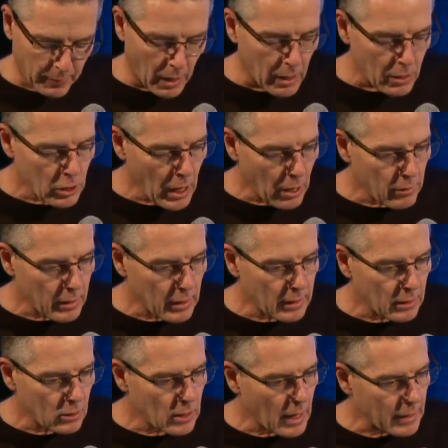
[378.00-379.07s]
You know,
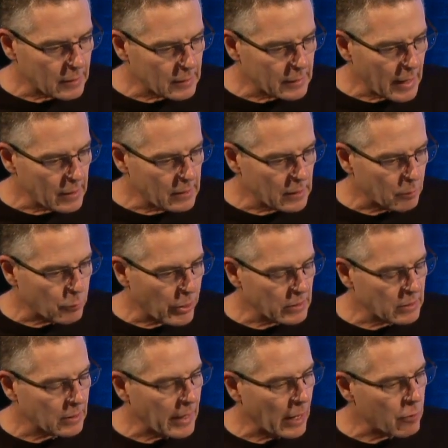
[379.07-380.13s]
in the United States at
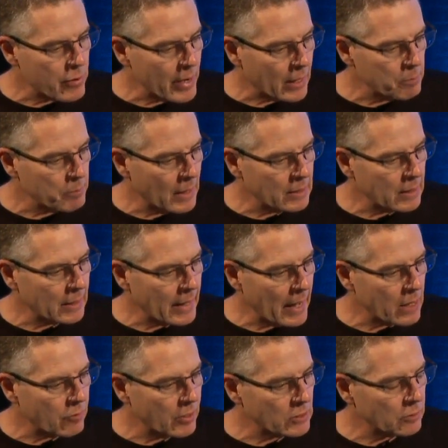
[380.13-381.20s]
present, they are recommending
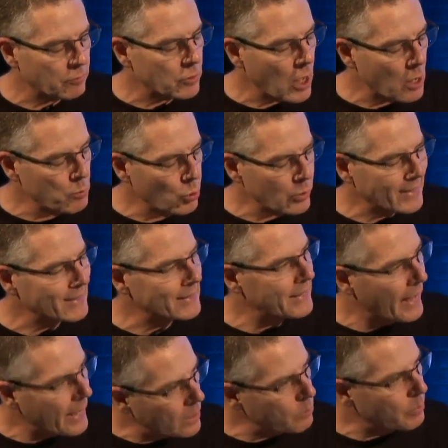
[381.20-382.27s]
gatherings of no more than
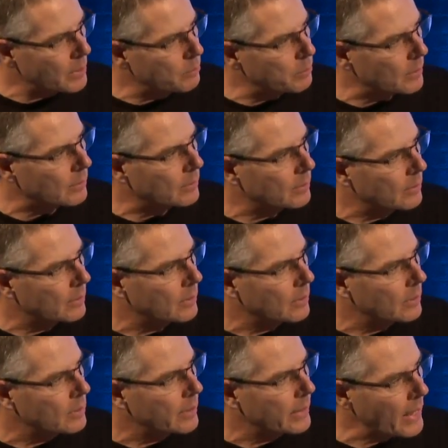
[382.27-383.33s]
10 people.
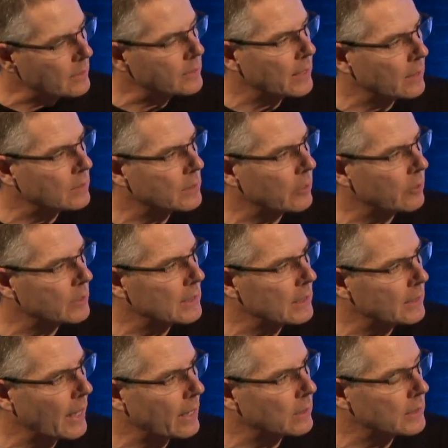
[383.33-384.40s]
That's how seriously
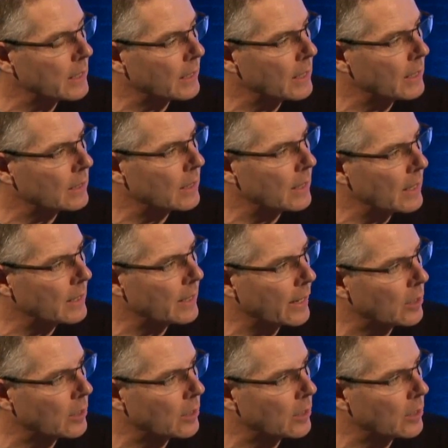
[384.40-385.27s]
they are taking it there now.